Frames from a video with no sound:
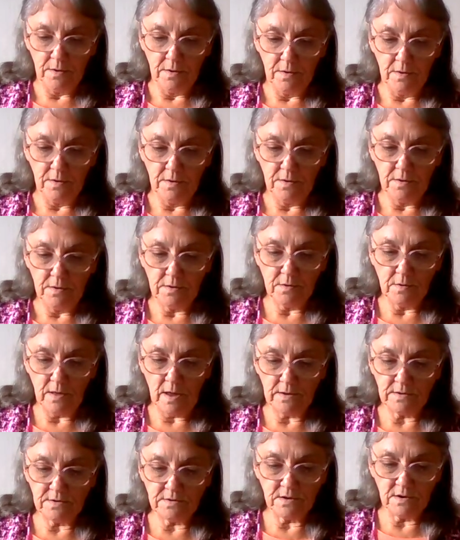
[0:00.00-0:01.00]
So
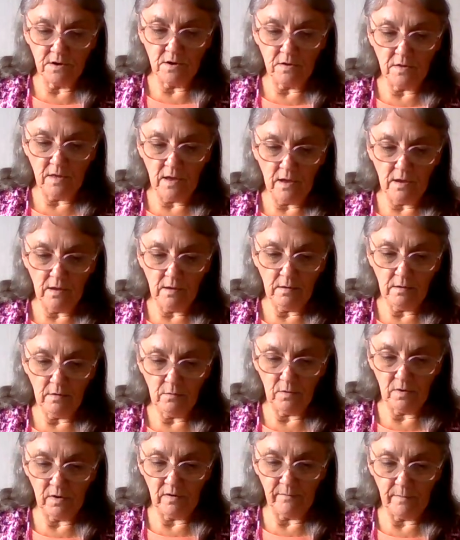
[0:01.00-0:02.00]
that's another
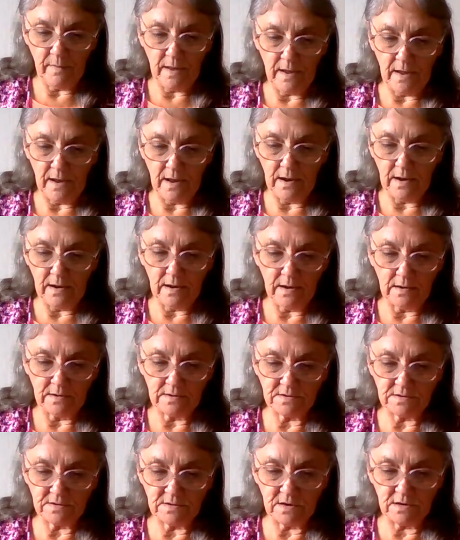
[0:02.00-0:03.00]
one of my little
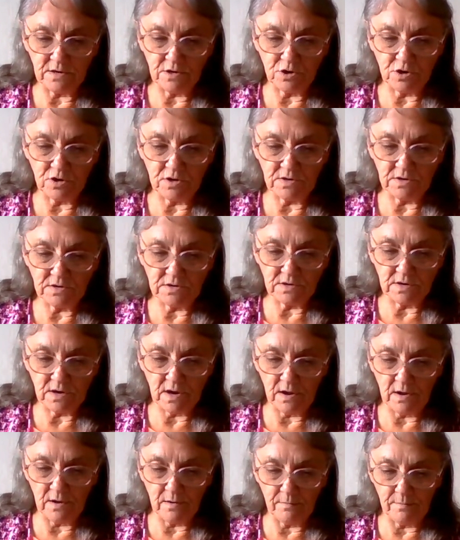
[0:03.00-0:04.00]
stitches.
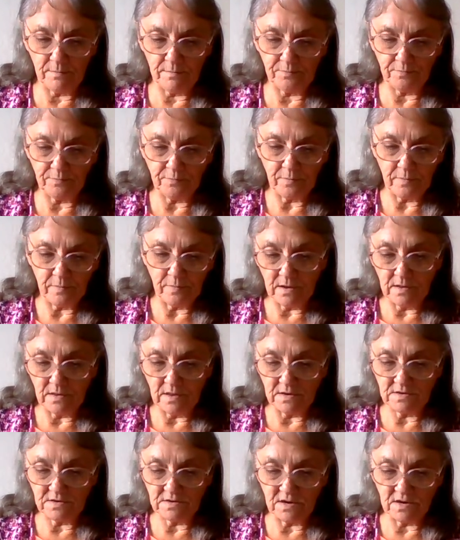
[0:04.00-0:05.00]
I did
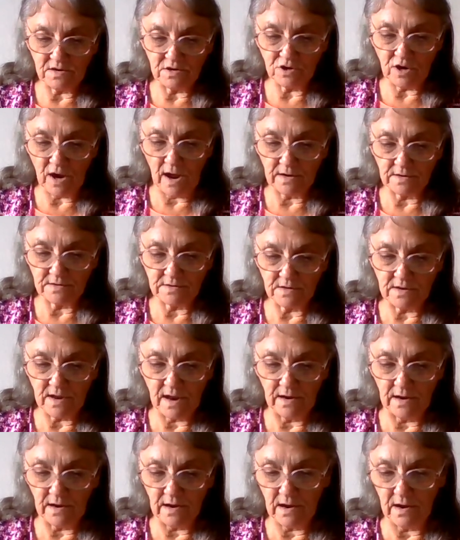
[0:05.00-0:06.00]
this stitch
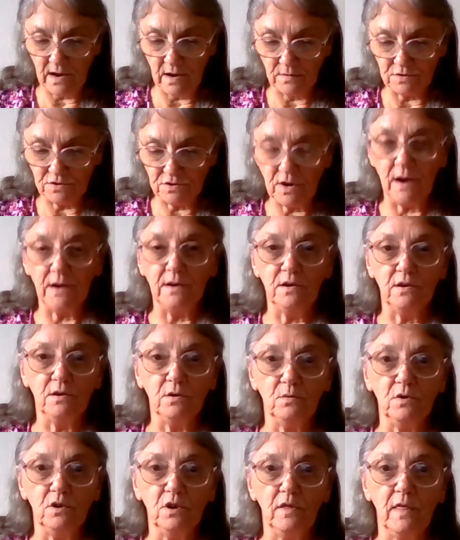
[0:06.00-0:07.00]
accidentally. I was trying to do
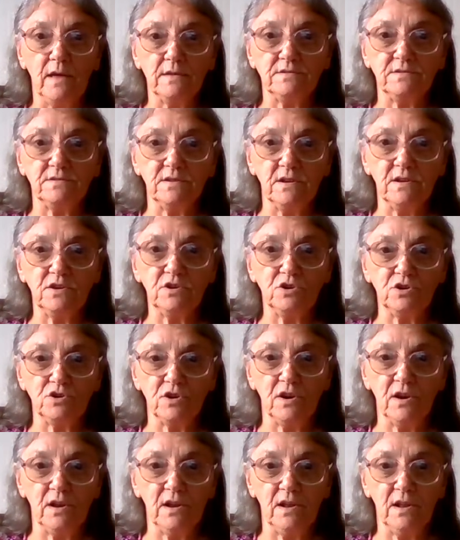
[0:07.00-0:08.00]
another stitch
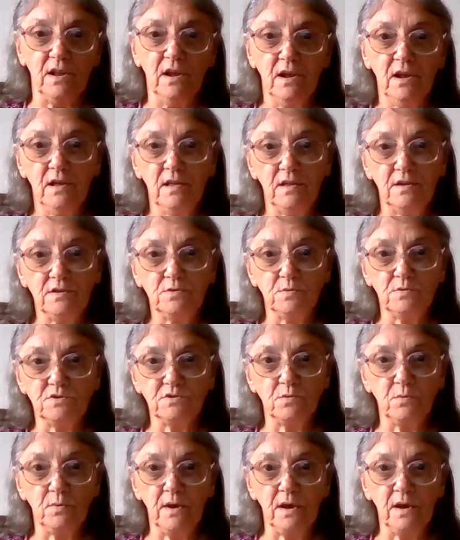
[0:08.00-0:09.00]
and this was the
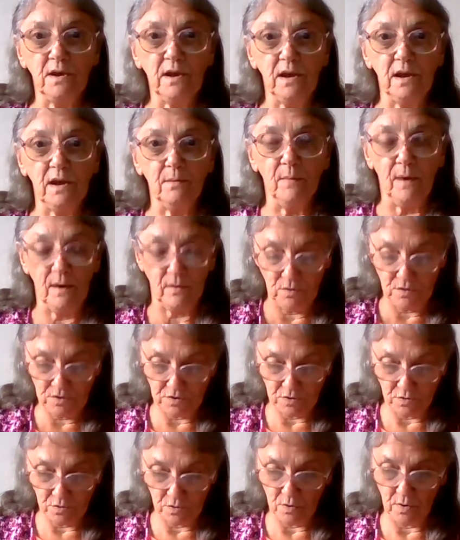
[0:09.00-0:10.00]
way it came out,
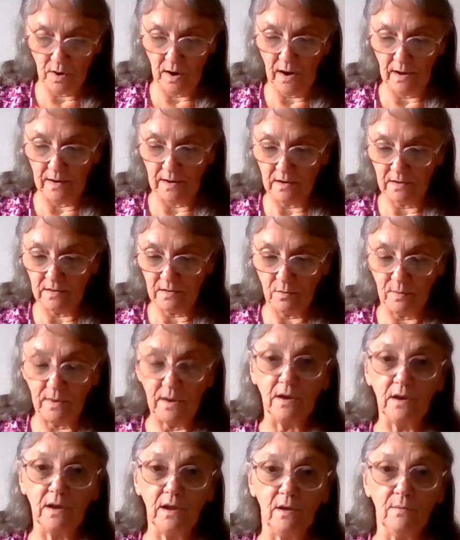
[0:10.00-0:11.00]
so I liked the way it
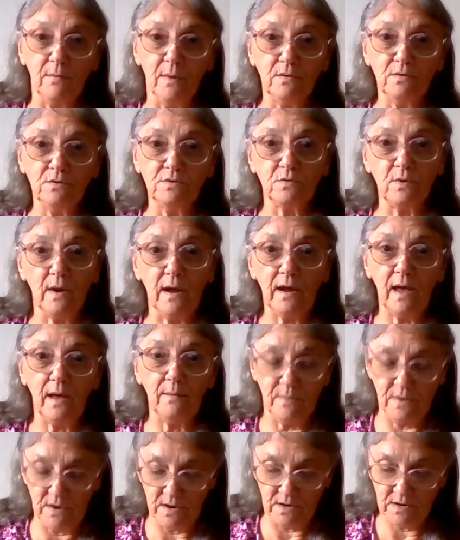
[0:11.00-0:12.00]
came out, so I
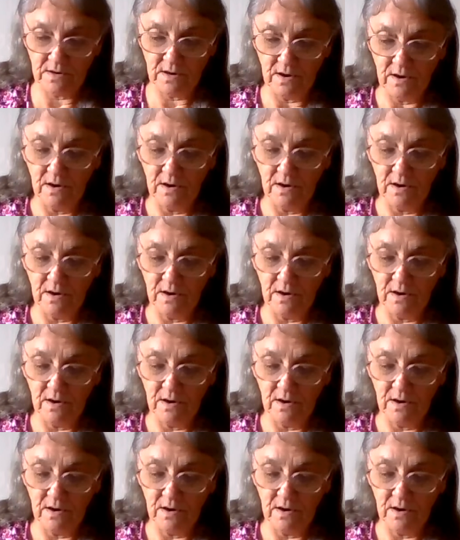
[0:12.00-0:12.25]
kept it.